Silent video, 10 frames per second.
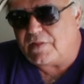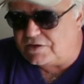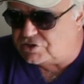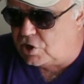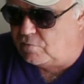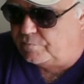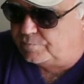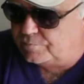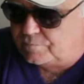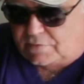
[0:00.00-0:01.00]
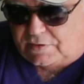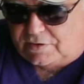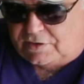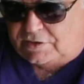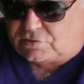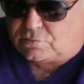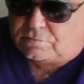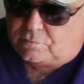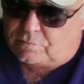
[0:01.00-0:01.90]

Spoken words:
let's go into